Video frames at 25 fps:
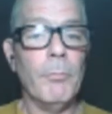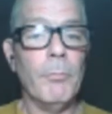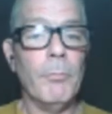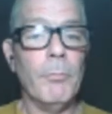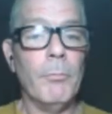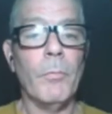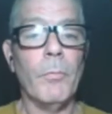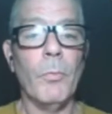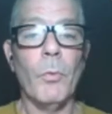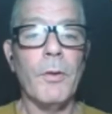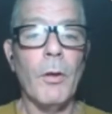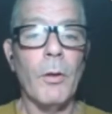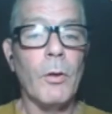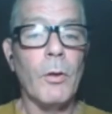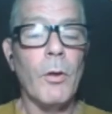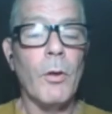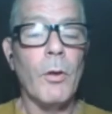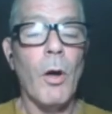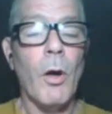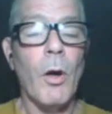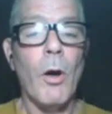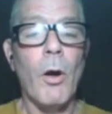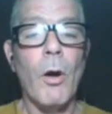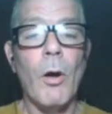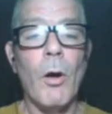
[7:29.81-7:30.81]
with their
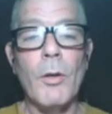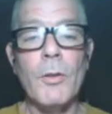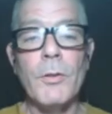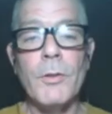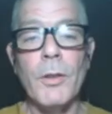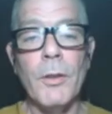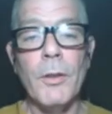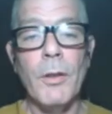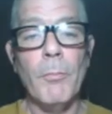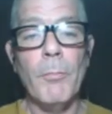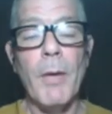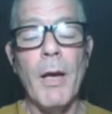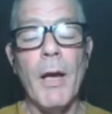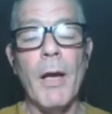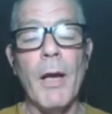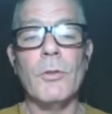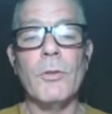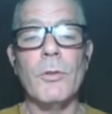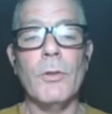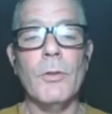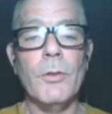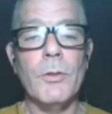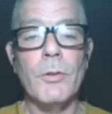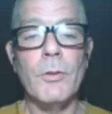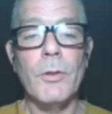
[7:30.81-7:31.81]
cars and their
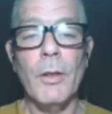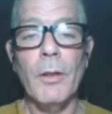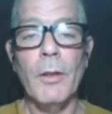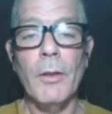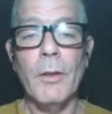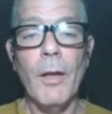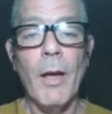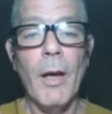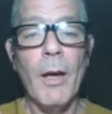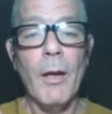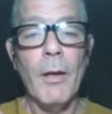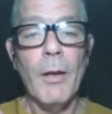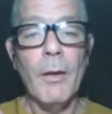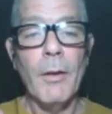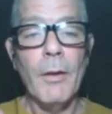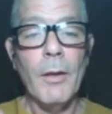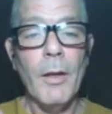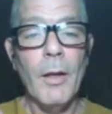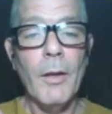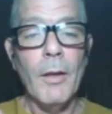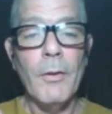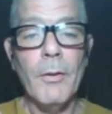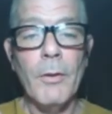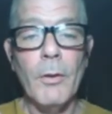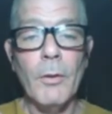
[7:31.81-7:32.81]
mansions and, and,
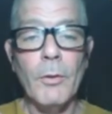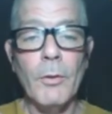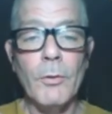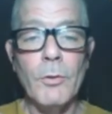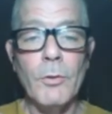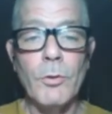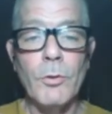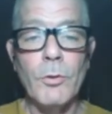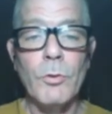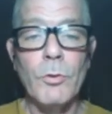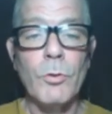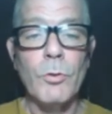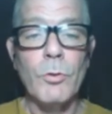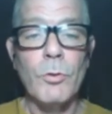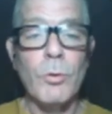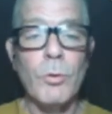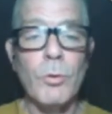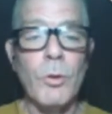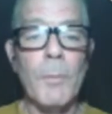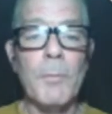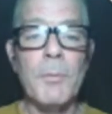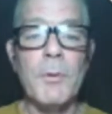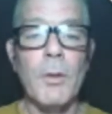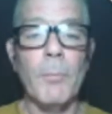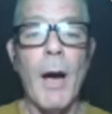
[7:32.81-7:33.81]
and their trips to
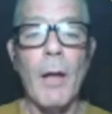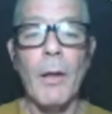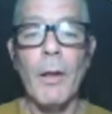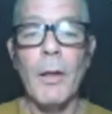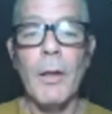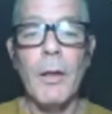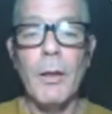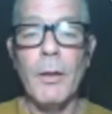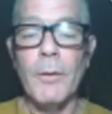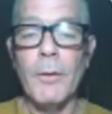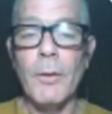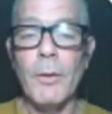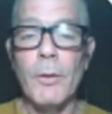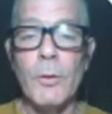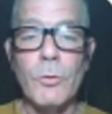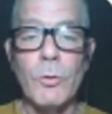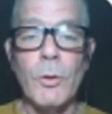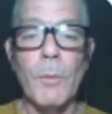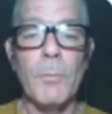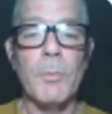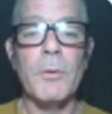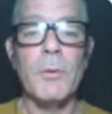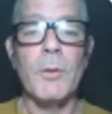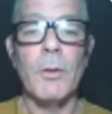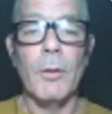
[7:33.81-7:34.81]
Bali and their trips
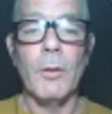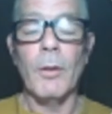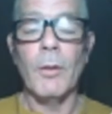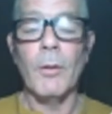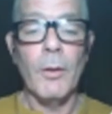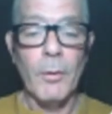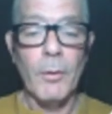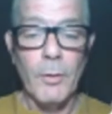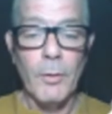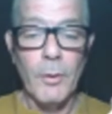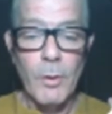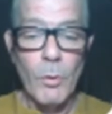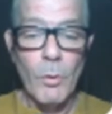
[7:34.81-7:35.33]
to the,